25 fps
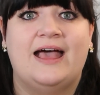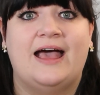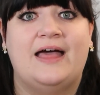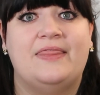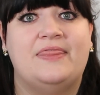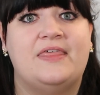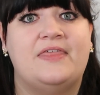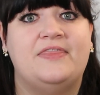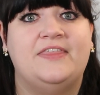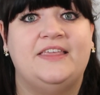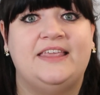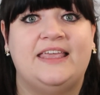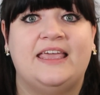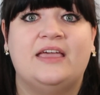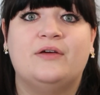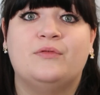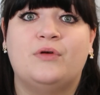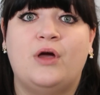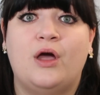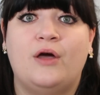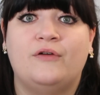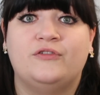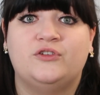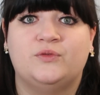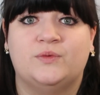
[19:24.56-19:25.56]
And then the
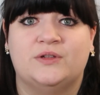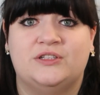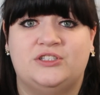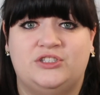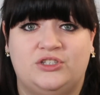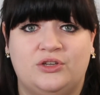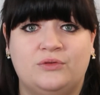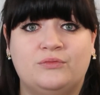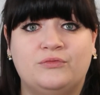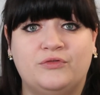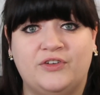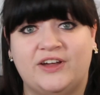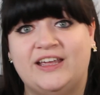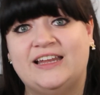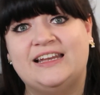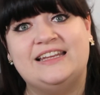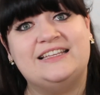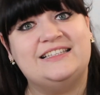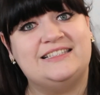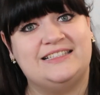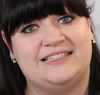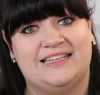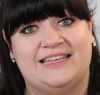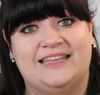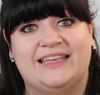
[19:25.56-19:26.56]
year afterwards, you
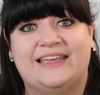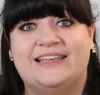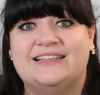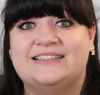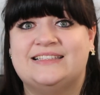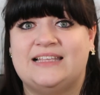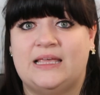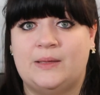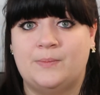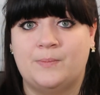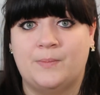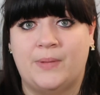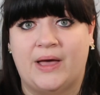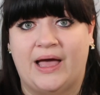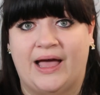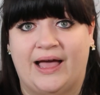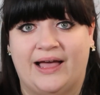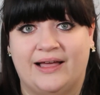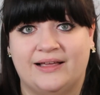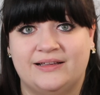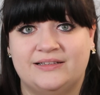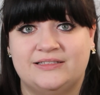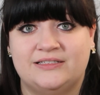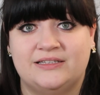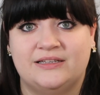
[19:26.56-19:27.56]
really see its
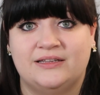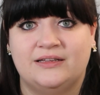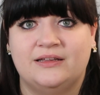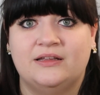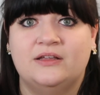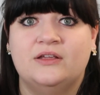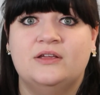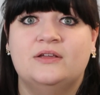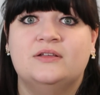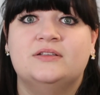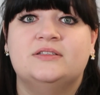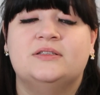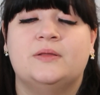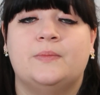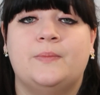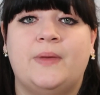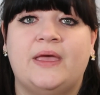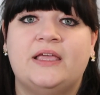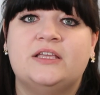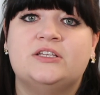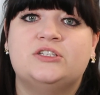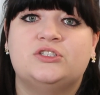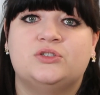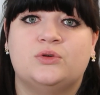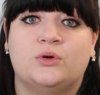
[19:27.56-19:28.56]
impact. So
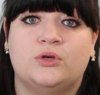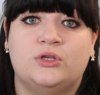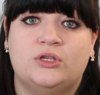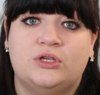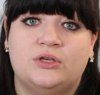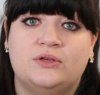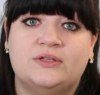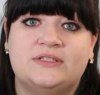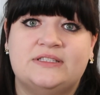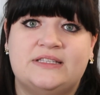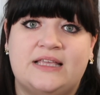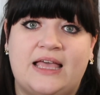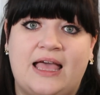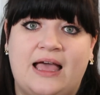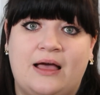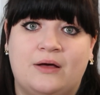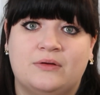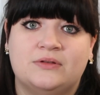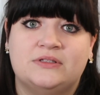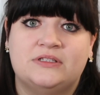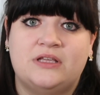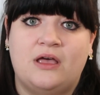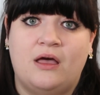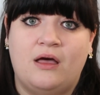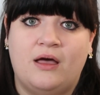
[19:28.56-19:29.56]
make sure you set
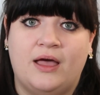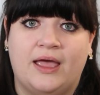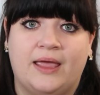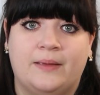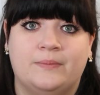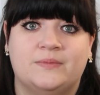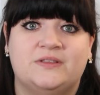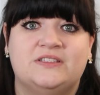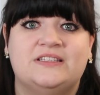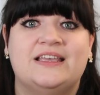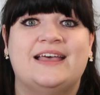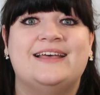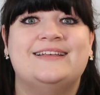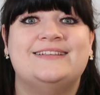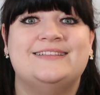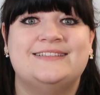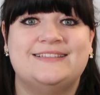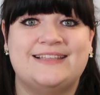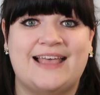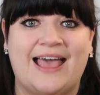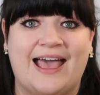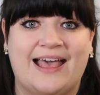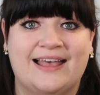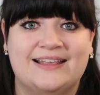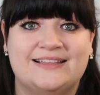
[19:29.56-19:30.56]
out time to
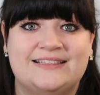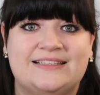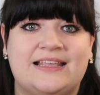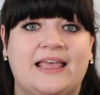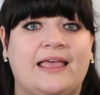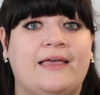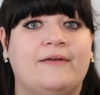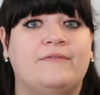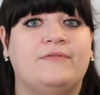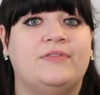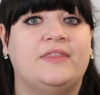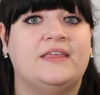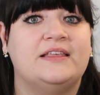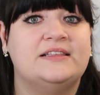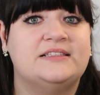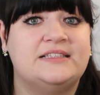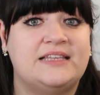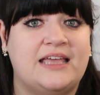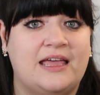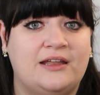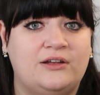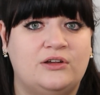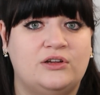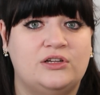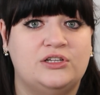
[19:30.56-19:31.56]
assess if this
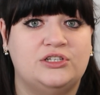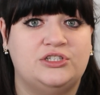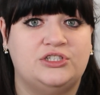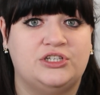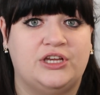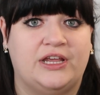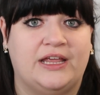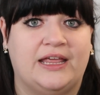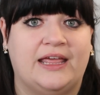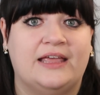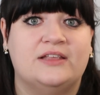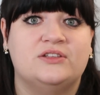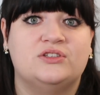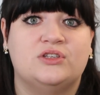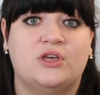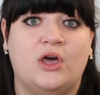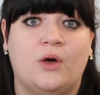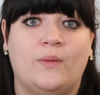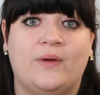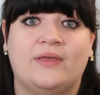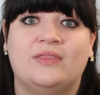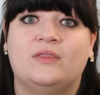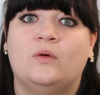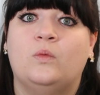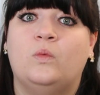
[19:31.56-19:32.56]
technology is
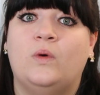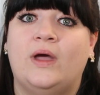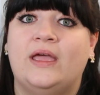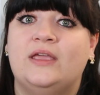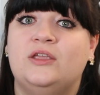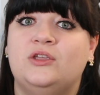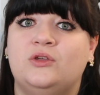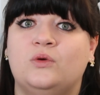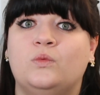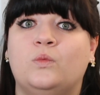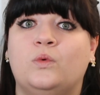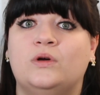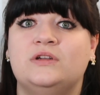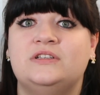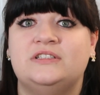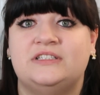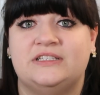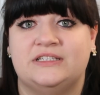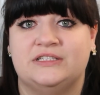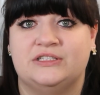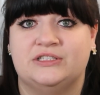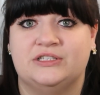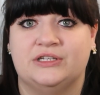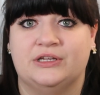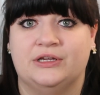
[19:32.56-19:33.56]
going the way you
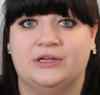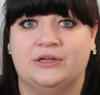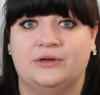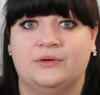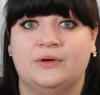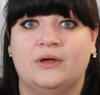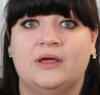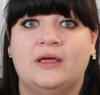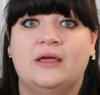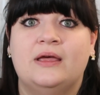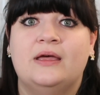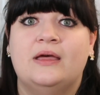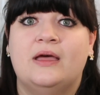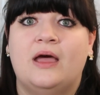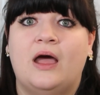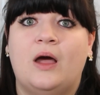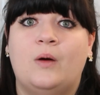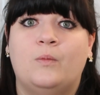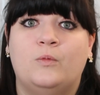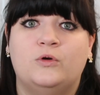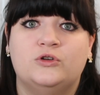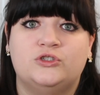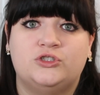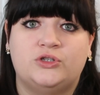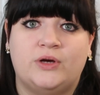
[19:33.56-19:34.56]
want it to
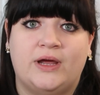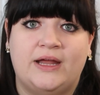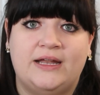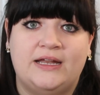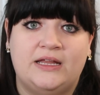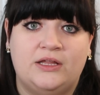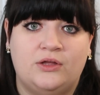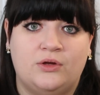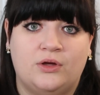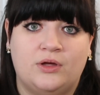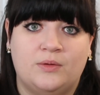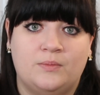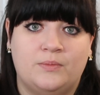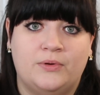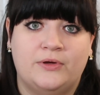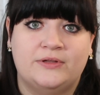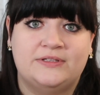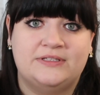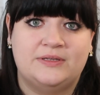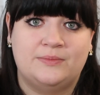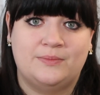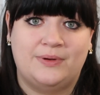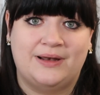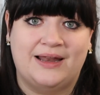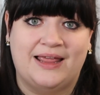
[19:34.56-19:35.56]
and what training you can
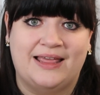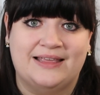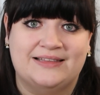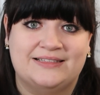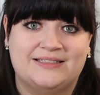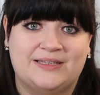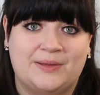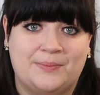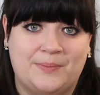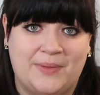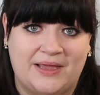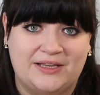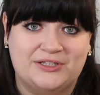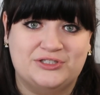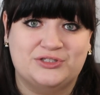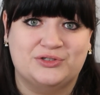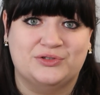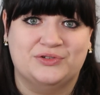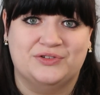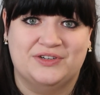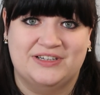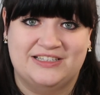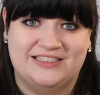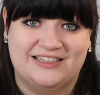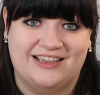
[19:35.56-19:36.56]
put in place to make
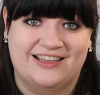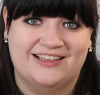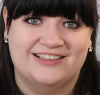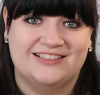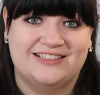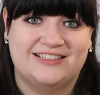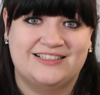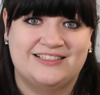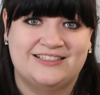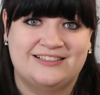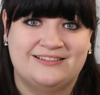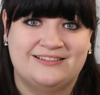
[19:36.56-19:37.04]
sure it does.